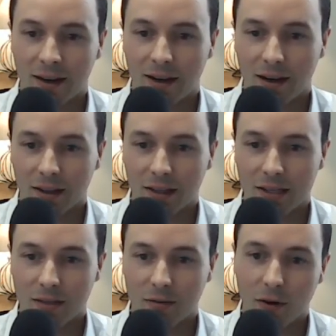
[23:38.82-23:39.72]

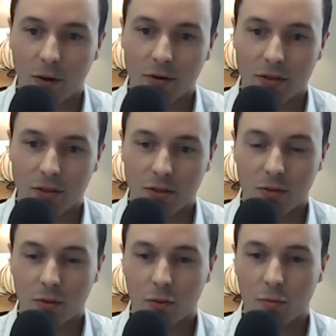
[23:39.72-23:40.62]
list of folks
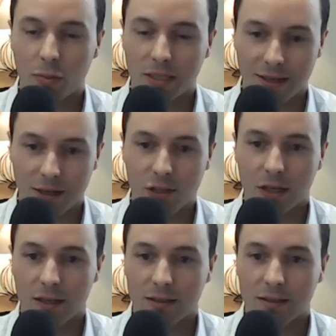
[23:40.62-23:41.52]
to
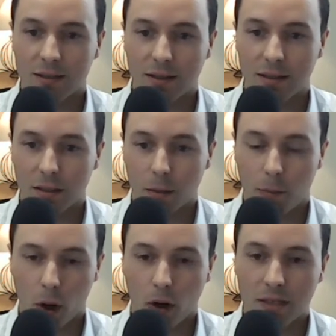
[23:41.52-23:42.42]
petition to
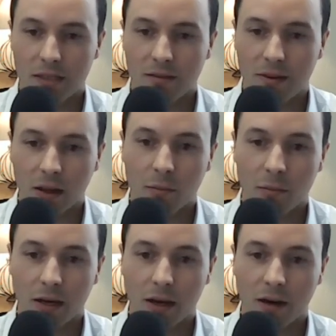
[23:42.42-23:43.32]
pause
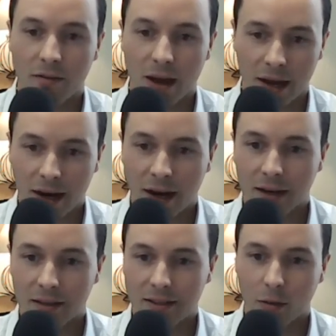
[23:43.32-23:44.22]
development of AI
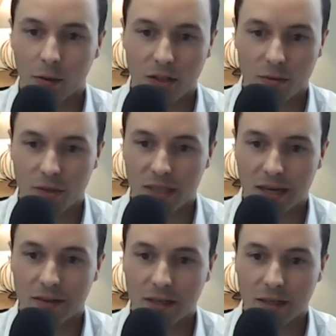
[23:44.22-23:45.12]
until there's some
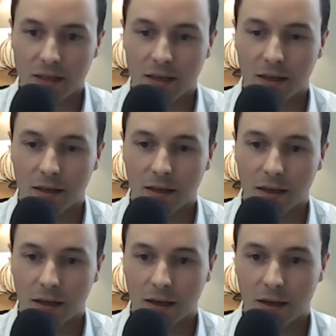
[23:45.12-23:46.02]
safety,
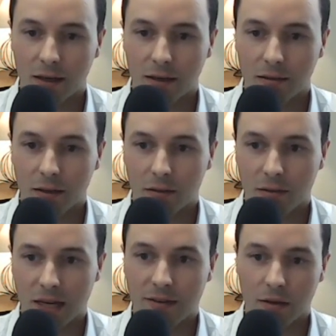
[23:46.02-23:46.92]
I
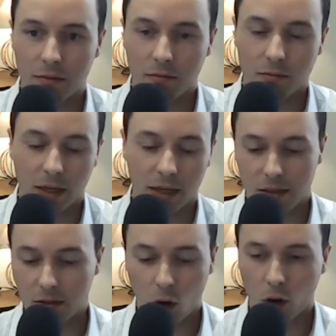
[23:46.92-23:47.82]

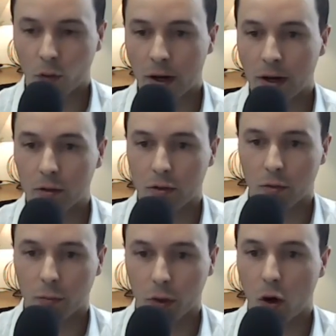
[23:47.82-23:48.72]
guess, guardrails or
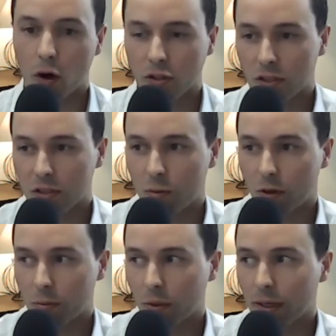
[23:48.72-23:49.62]
precautions
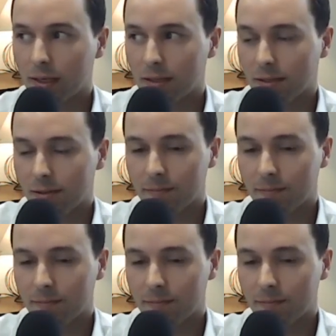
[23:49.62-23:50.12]
put in place.